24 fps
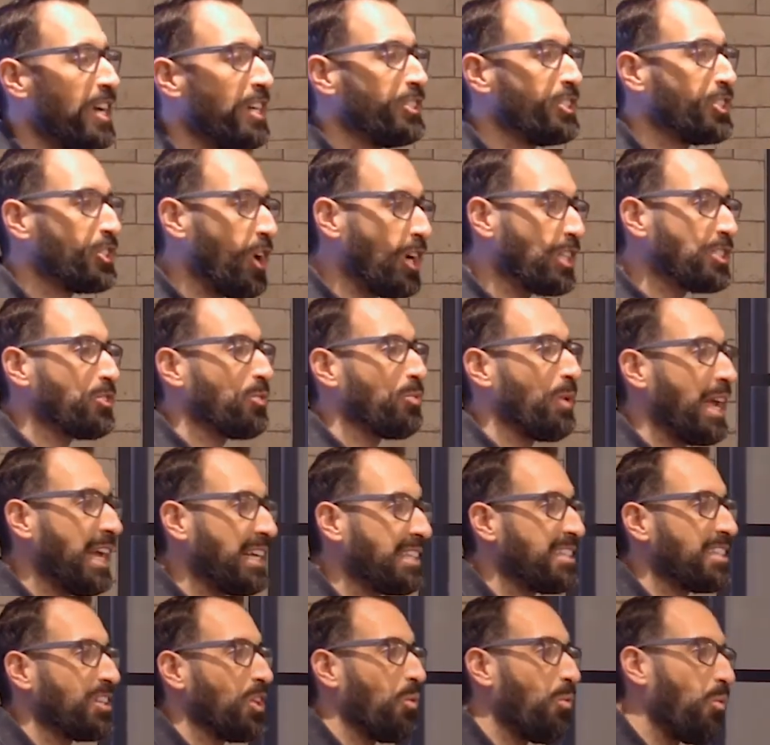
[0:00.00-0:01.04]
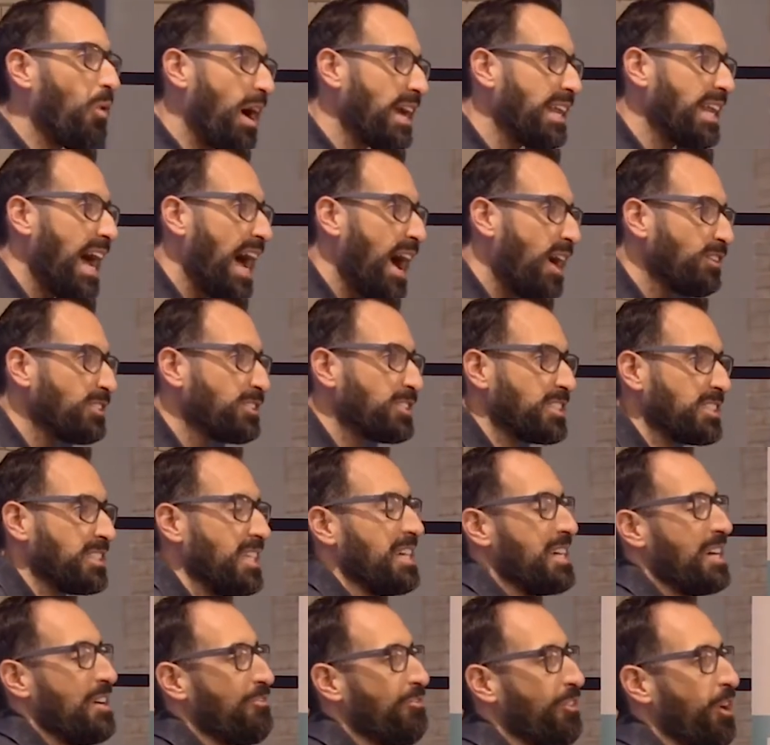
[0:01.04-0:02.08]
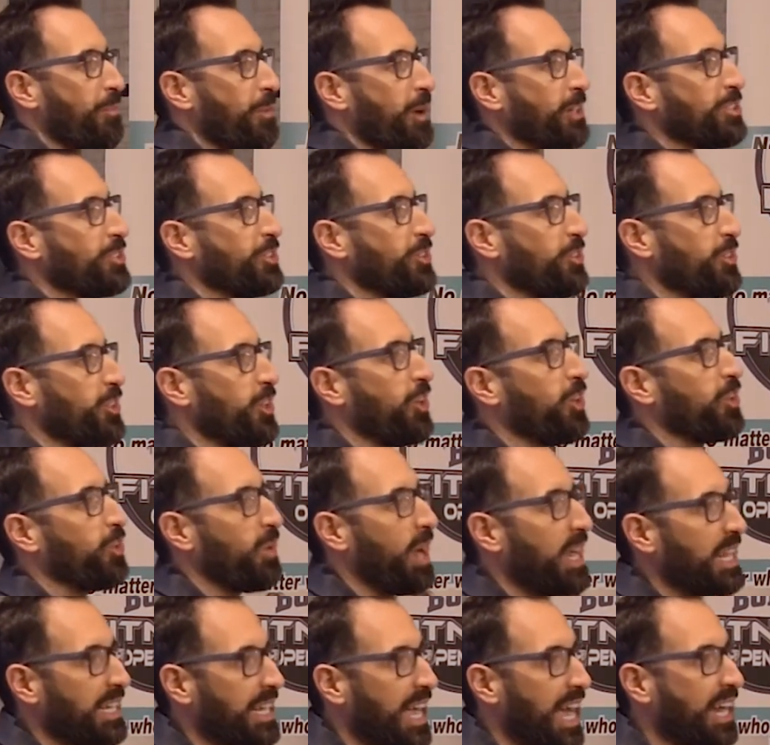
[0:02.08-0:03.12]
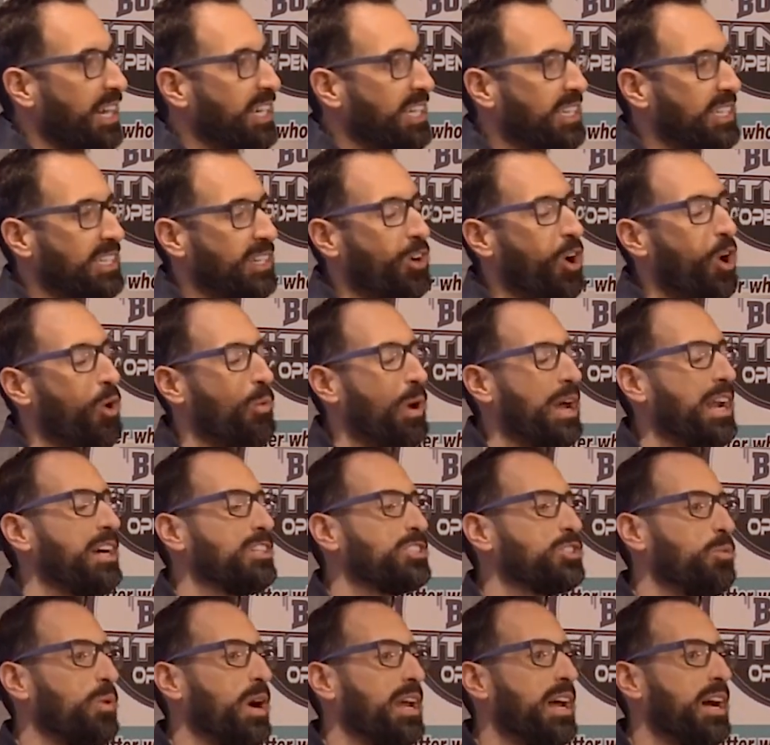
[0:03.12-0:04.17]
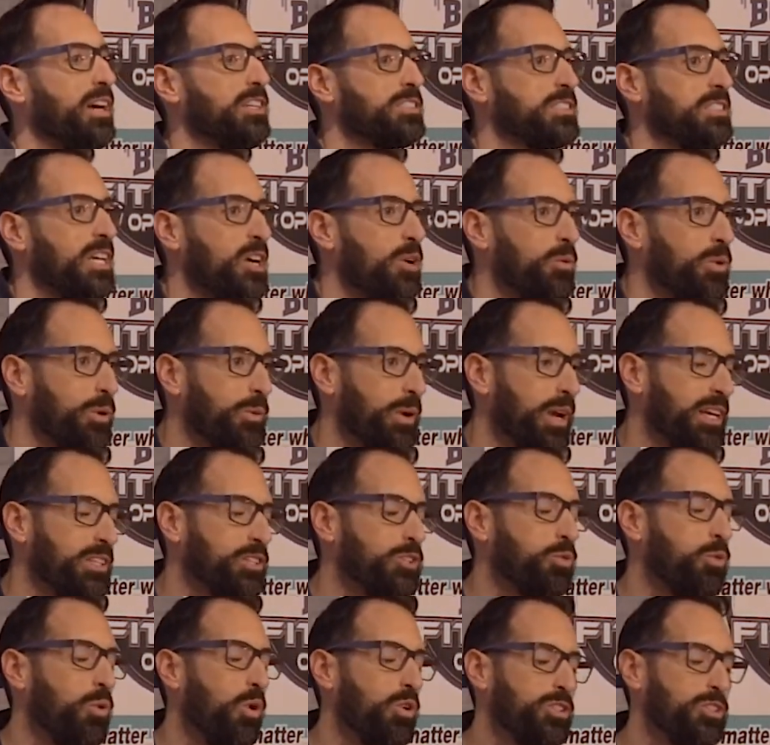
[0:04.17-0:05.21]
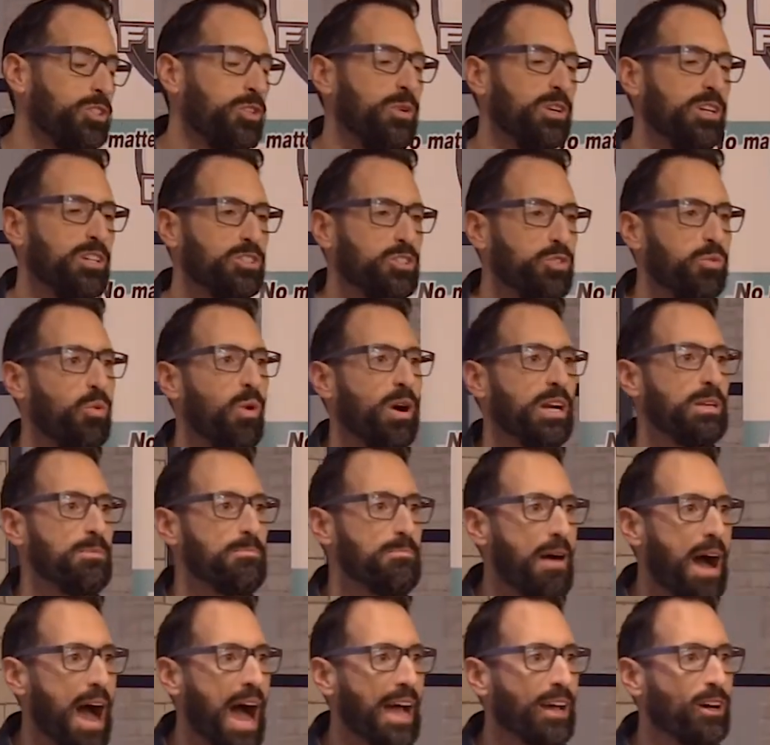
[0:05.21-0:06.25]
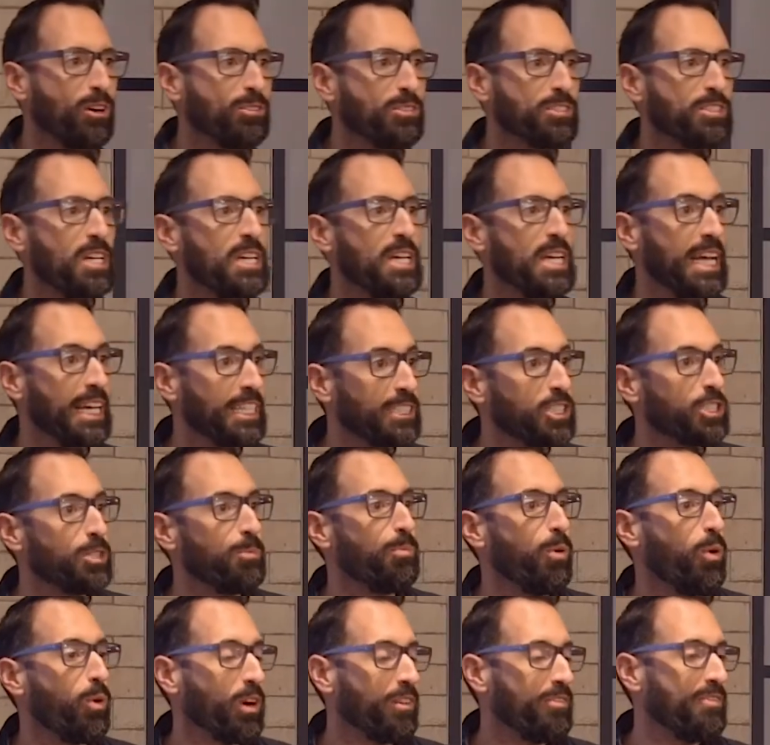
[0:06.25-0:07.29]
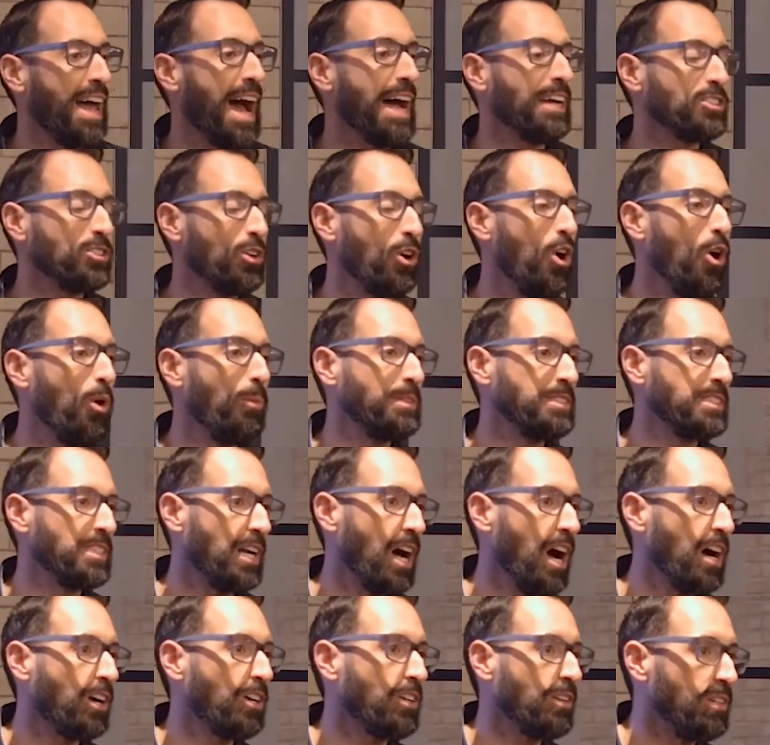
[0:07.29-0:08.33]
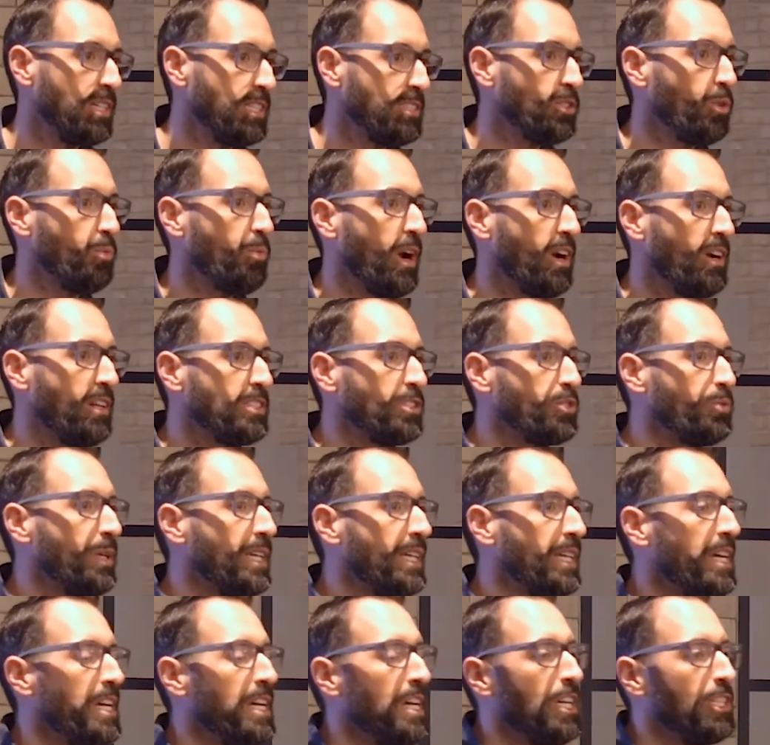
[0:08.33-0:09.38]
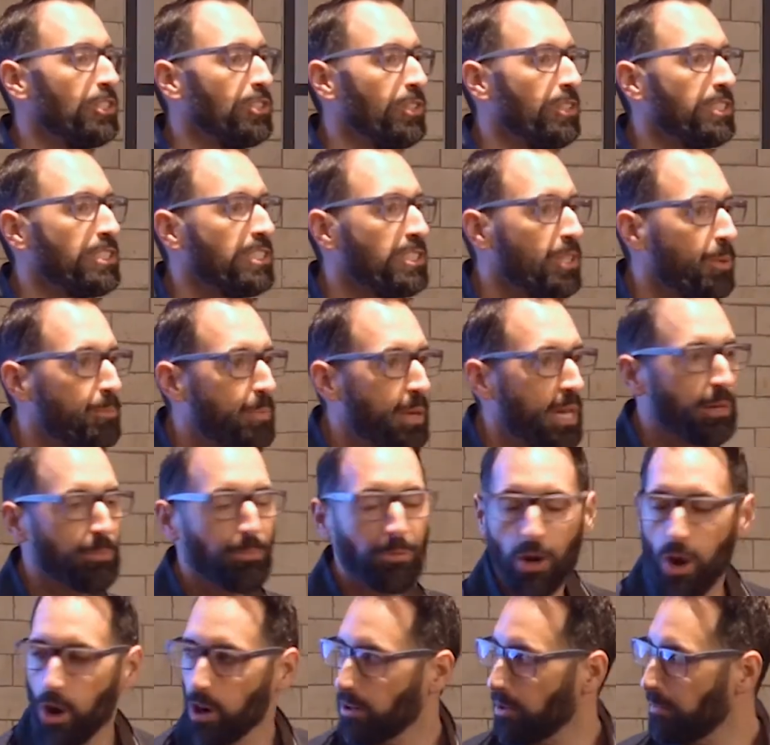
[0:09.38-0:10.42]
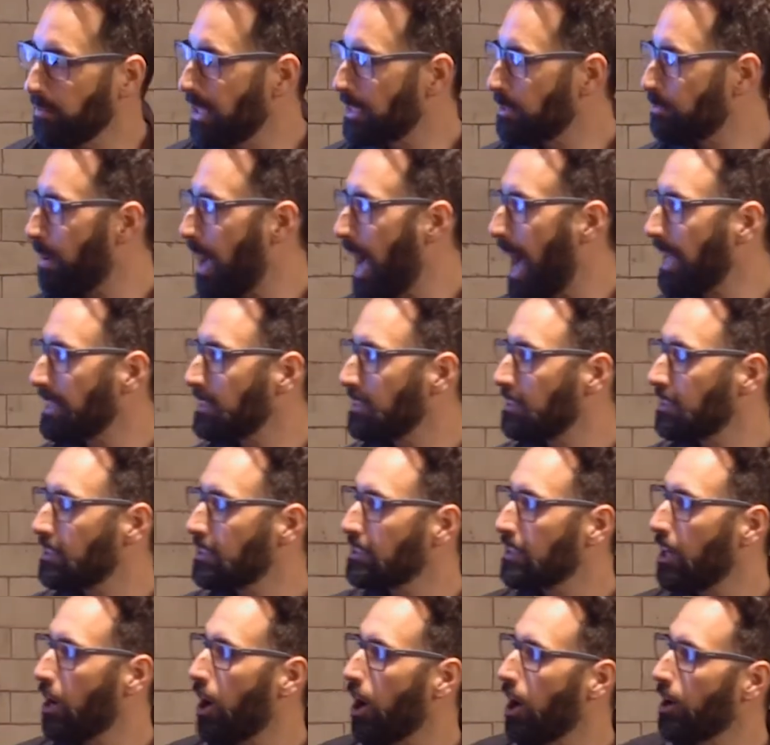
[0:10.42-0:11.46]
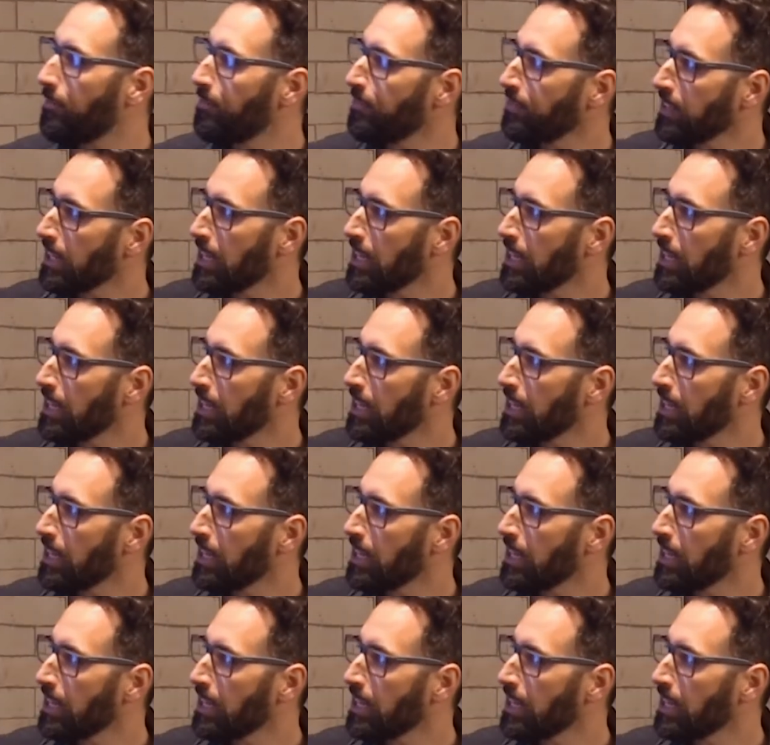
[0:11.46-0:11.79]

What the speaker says: just ran to the White House from our studio in Great Neck, called White House to White House. We ran 220 miles in support of National Homeless and Hunger Awareness Week. So this is a big program that's passionate to the heart.